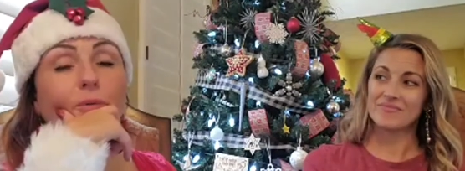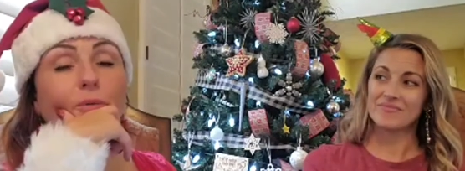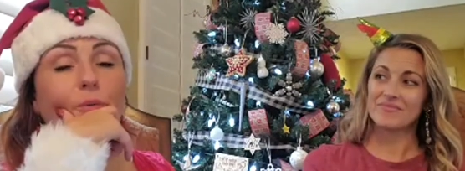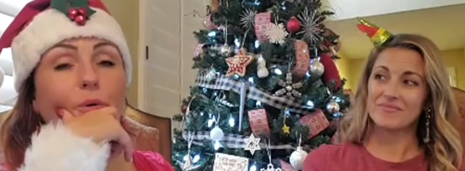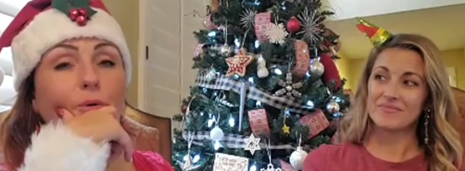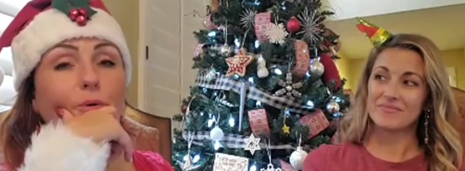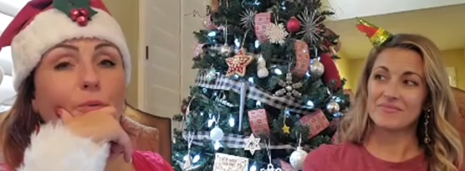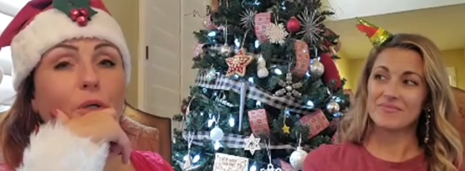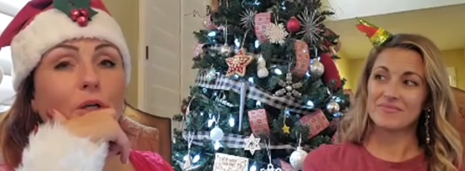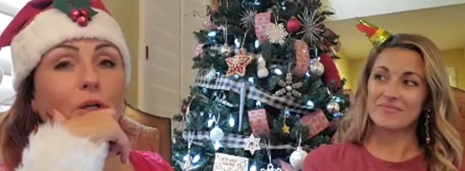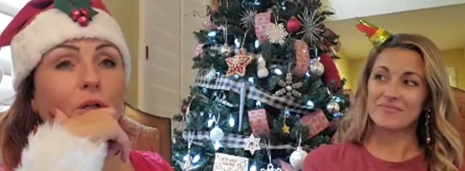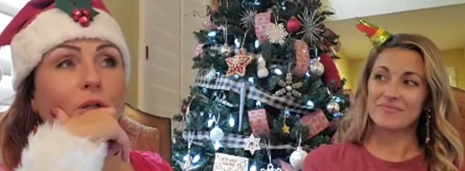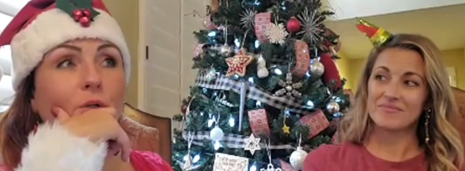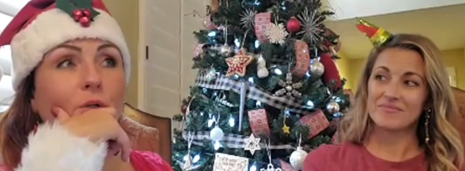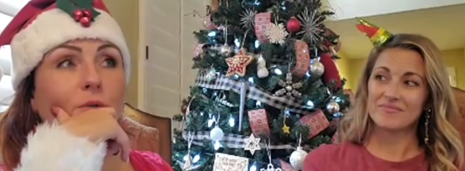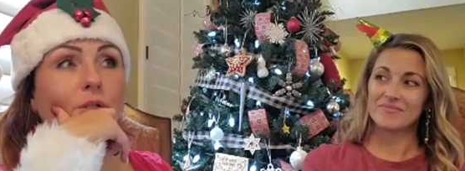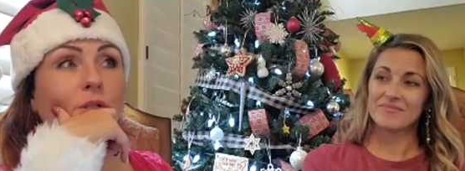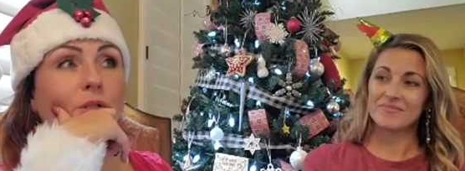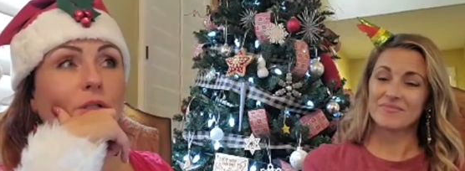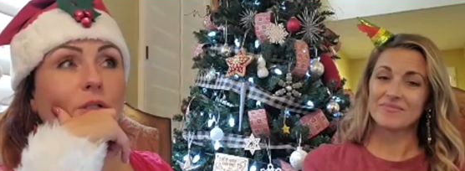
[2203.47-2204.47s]
Speaker 1: when we closed
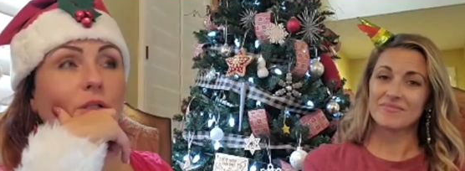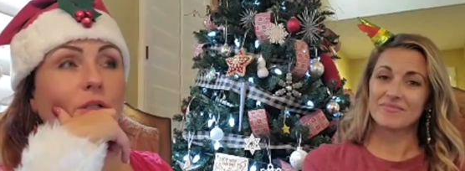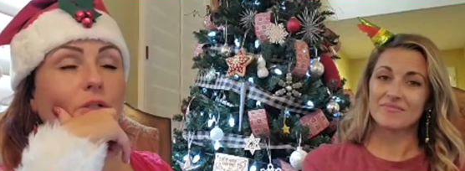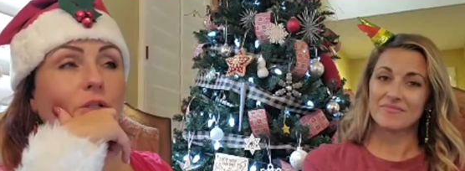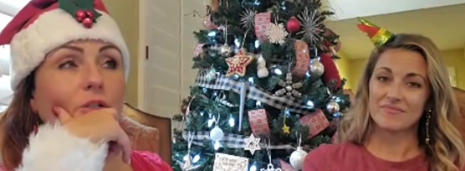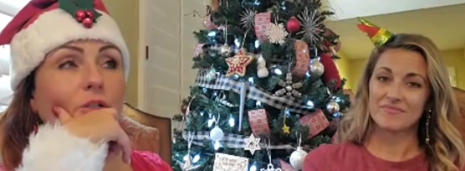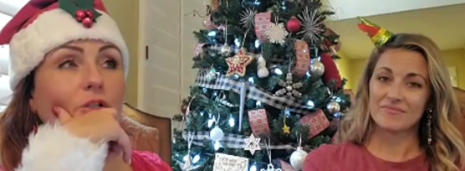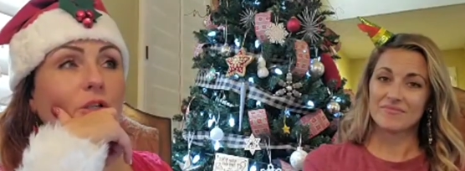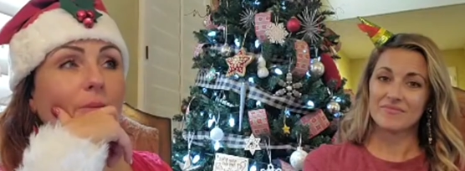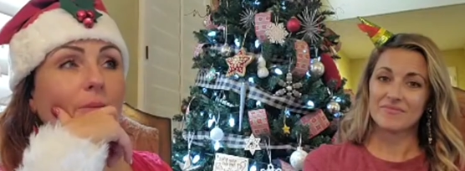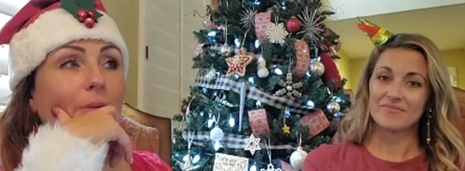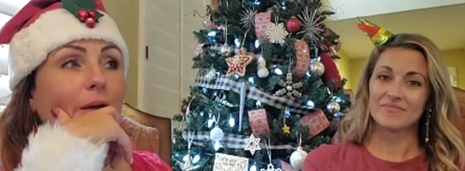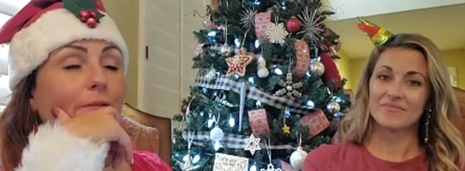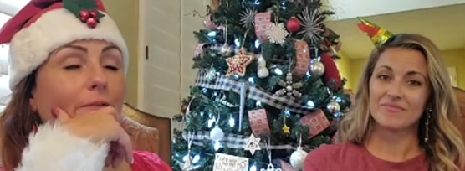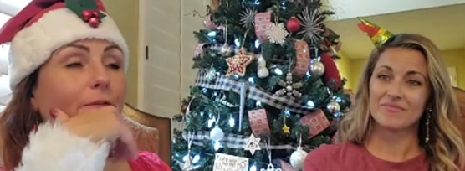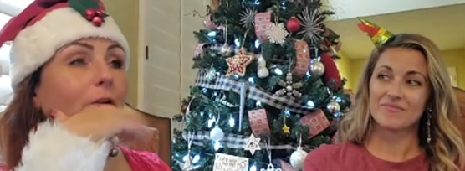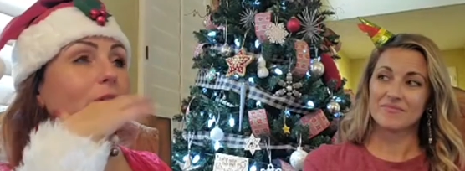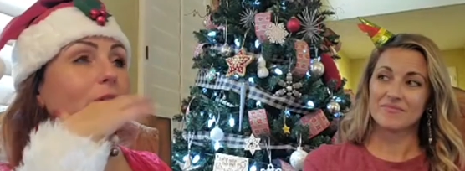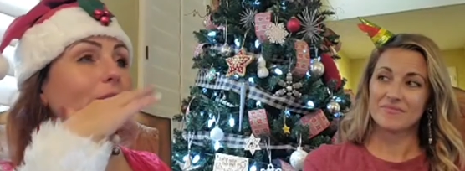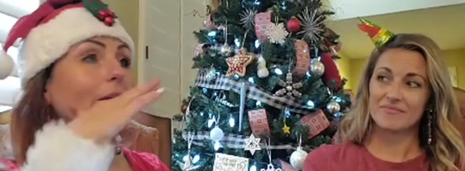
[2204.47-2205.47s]
the, the gym, I
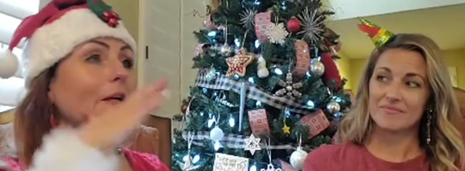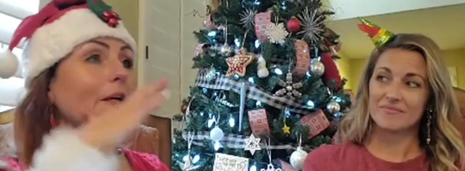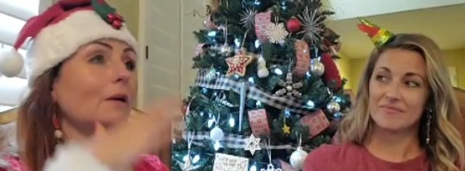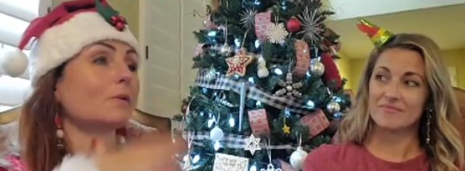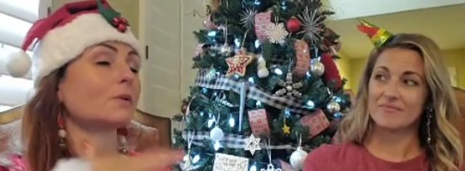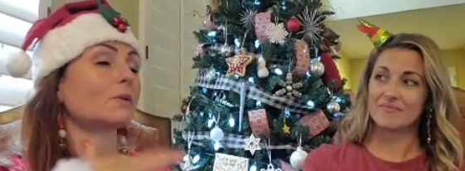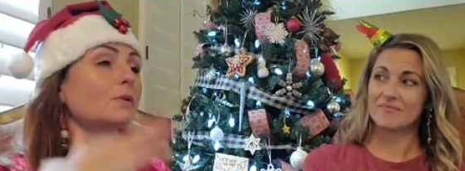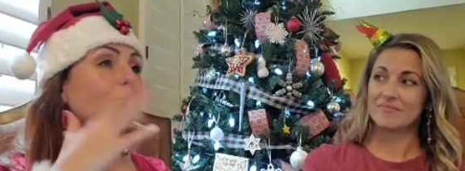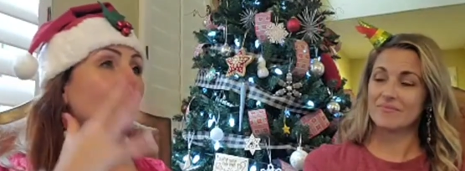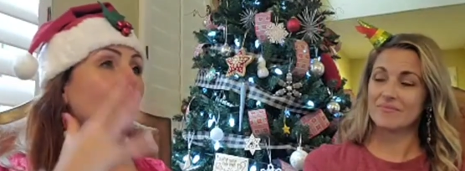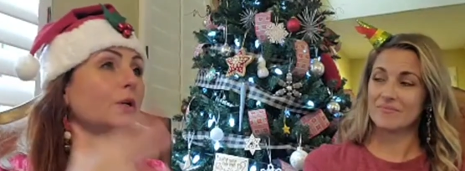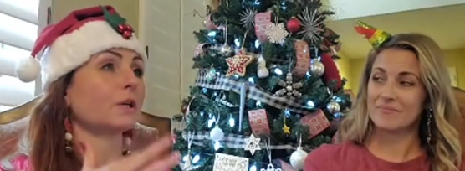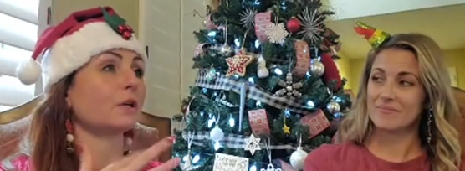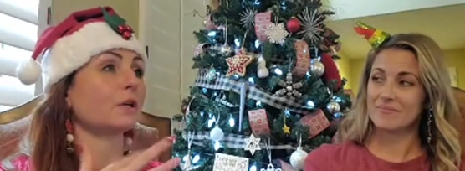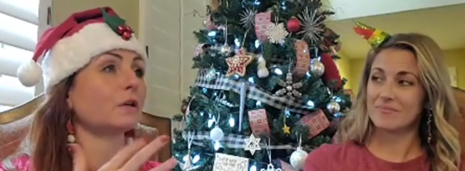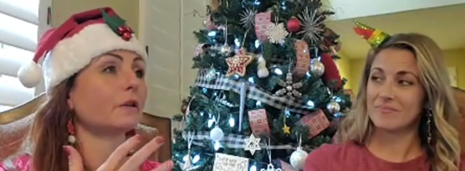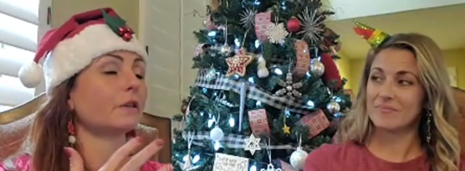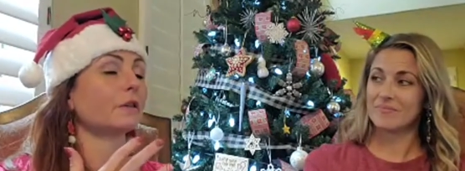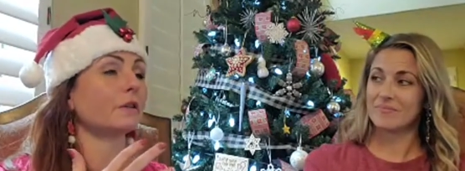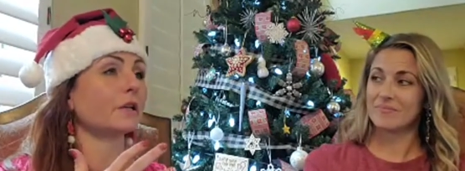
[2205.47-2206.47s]
felt like I was working on
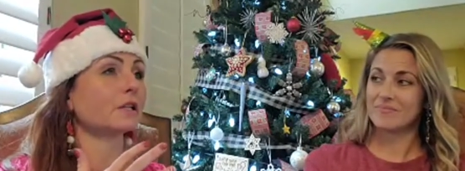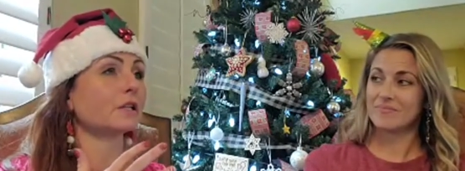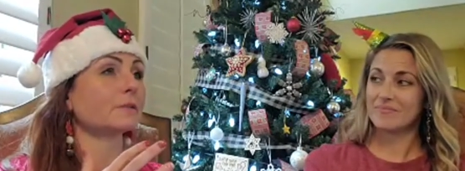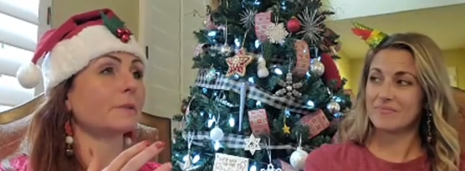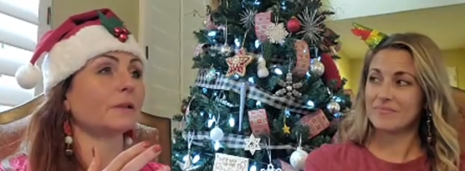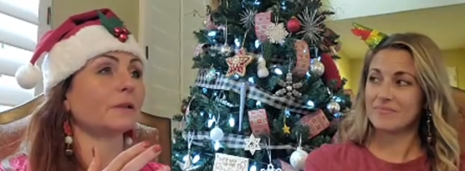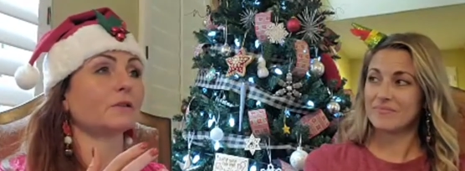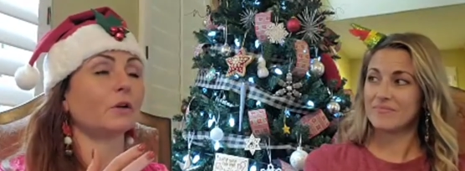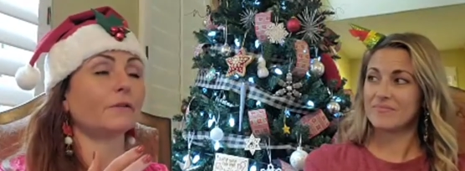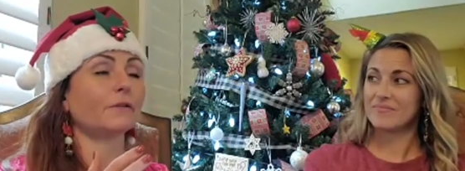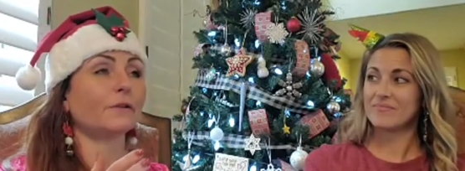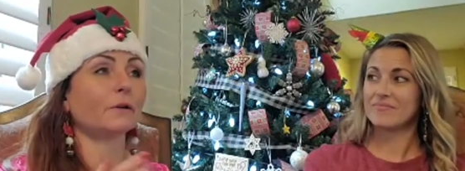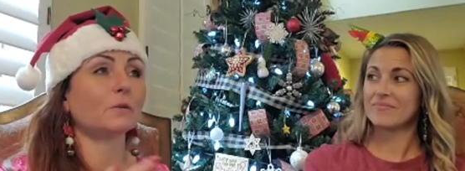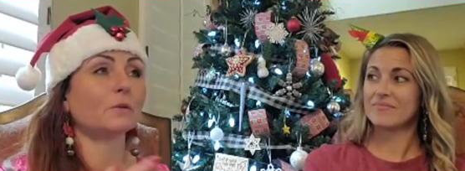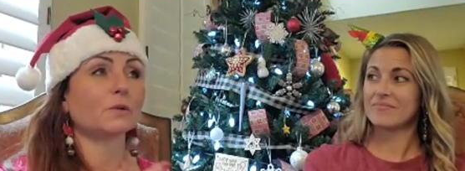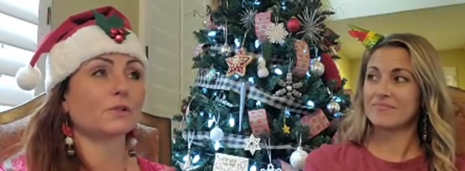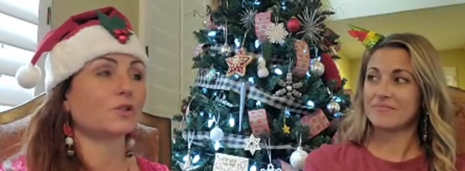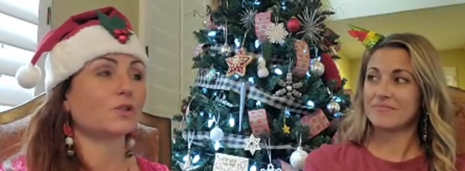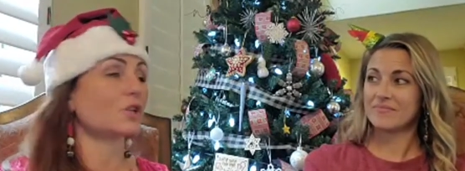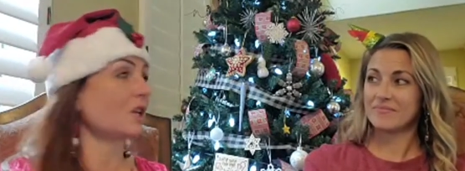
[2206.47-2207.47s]
things, but nothing was
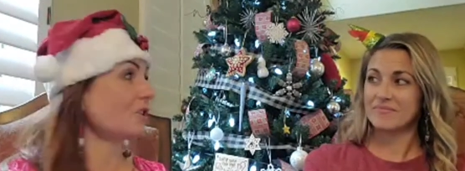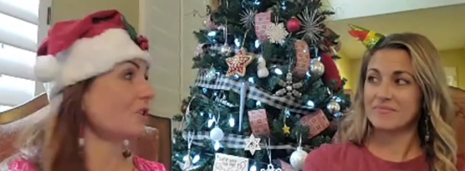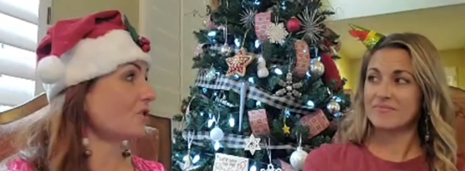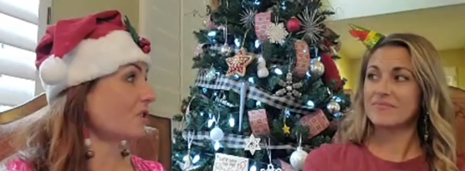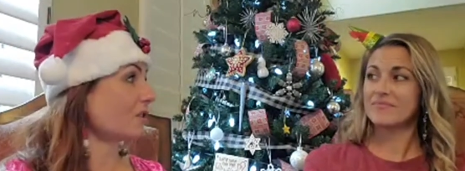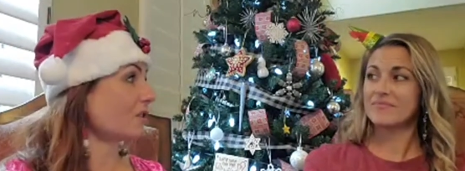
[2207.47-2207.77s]
changing,